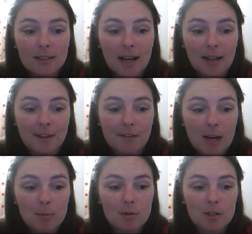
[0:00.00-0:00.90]
and they're
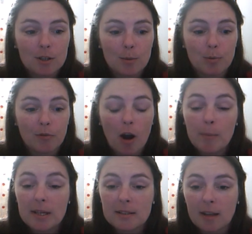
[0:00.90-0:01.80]
able to provide me
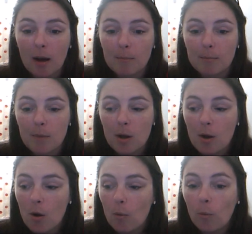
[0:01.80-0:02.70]
some
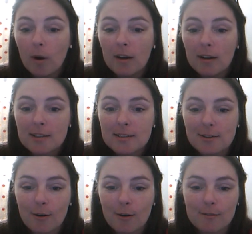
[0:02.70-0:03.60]
words
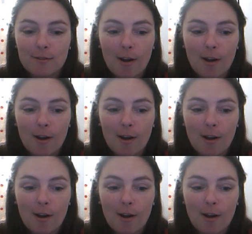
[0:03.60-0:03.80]
of